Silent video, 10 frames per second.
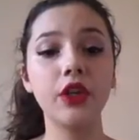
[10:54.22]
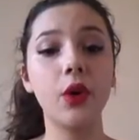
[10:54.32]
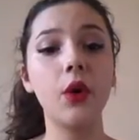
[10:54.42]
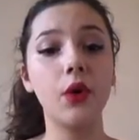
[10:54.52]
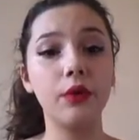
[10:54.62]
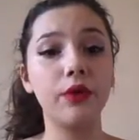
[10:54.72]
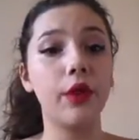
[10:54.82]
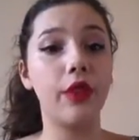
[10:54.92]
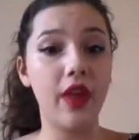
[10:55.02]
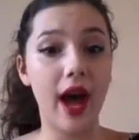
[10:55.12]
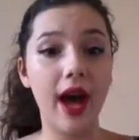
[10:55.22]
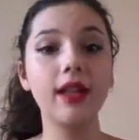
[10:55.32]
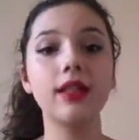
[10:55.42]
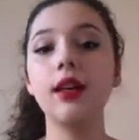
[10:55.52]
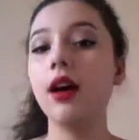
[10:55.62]
Go over
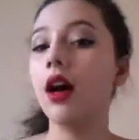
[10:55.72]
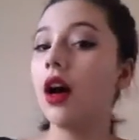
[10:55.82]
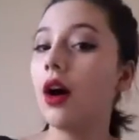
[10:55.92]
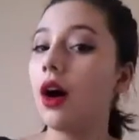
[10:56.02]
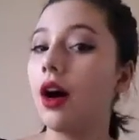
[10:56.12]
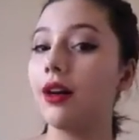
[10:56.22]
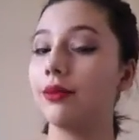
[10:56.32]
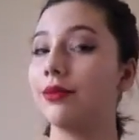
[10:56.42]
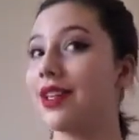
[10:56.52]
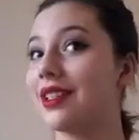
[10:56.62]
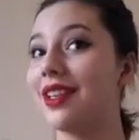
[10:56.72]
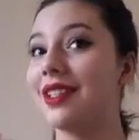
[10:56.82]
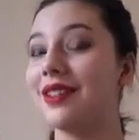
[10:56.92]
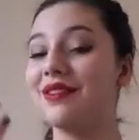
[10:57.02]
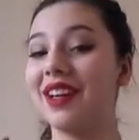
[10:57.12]
that because it
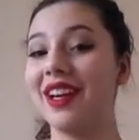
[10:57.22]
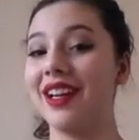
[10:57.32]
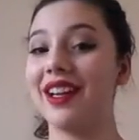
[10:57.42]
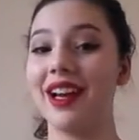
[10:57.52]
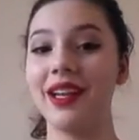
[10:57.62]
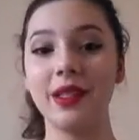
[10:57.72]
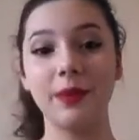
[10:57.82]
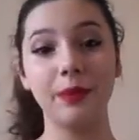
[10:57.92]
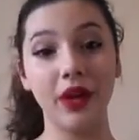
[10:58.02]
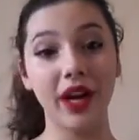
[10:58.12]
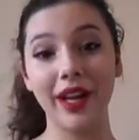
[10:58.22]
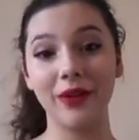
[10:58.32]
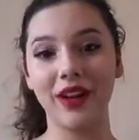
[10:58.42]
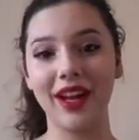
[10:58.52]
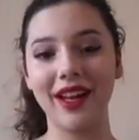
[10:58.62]
is a very nice
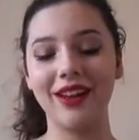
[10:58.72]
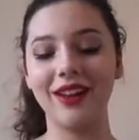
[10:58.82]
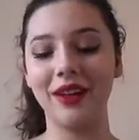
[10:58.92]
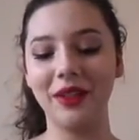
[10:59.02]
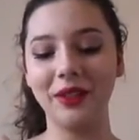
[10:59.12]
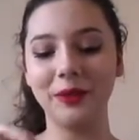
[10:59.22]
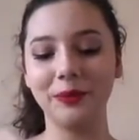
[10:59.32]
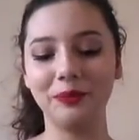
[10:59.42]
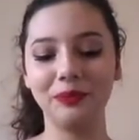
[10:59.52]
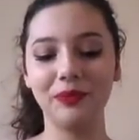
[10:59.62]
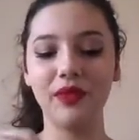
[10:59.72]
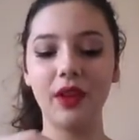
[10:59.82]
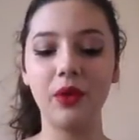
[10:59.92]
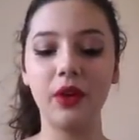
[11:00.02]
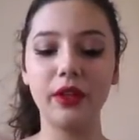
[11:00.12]
bright red. I'm
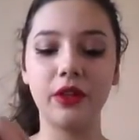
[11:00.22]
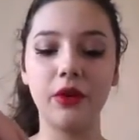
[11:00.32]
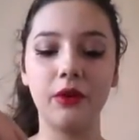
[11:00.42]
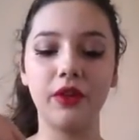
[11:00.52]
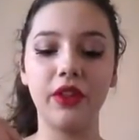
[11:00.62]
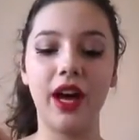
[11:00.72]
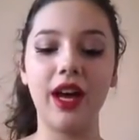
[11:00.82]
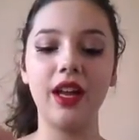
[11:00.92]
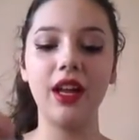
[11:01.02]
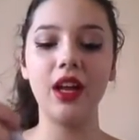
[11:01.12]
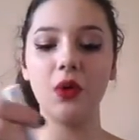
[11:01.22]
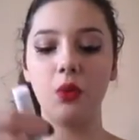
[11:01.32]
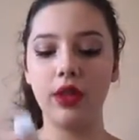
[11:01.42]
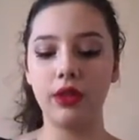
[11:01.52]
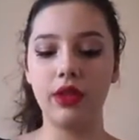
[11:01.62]
going to go over that
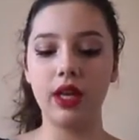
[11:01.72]
with